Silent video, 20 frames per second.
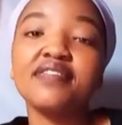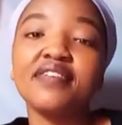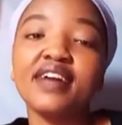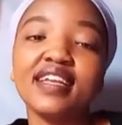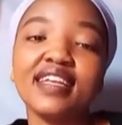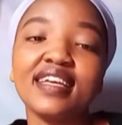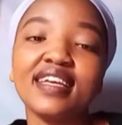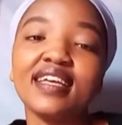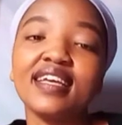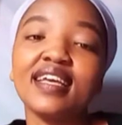
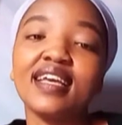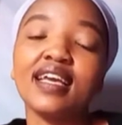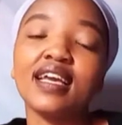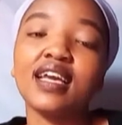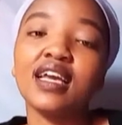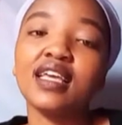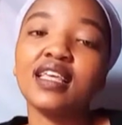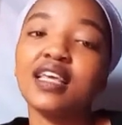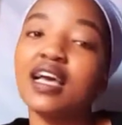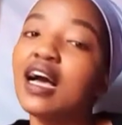funny.
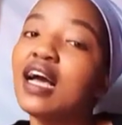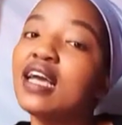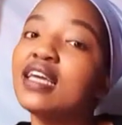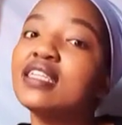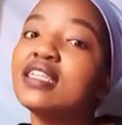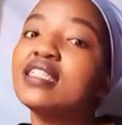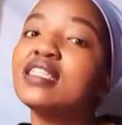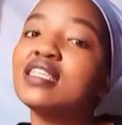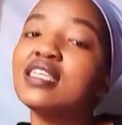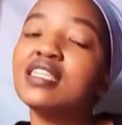Yeah,
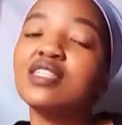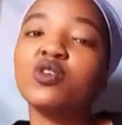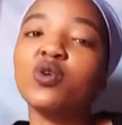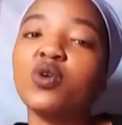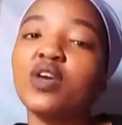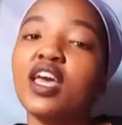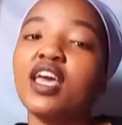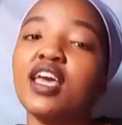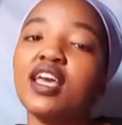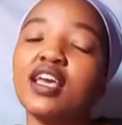it's
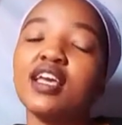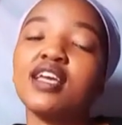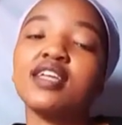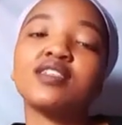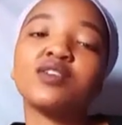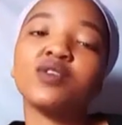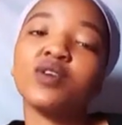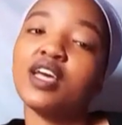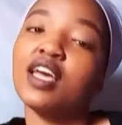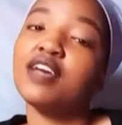okay.
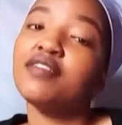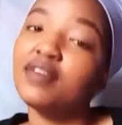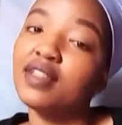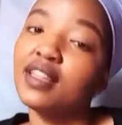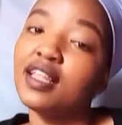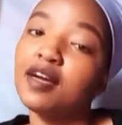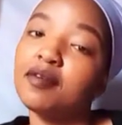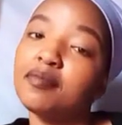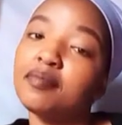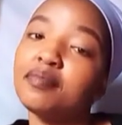It's okay for
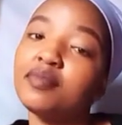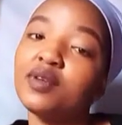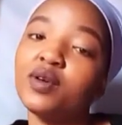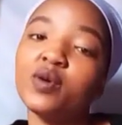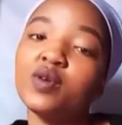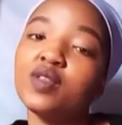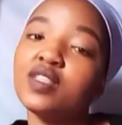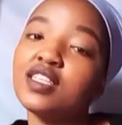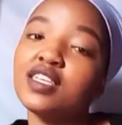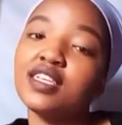them
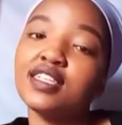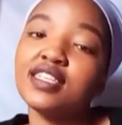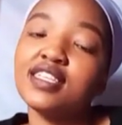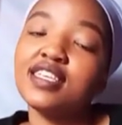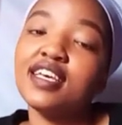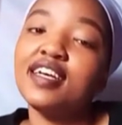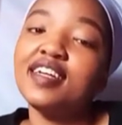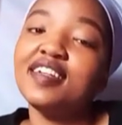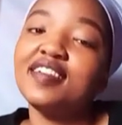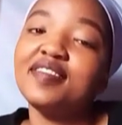because
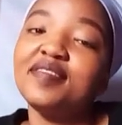it's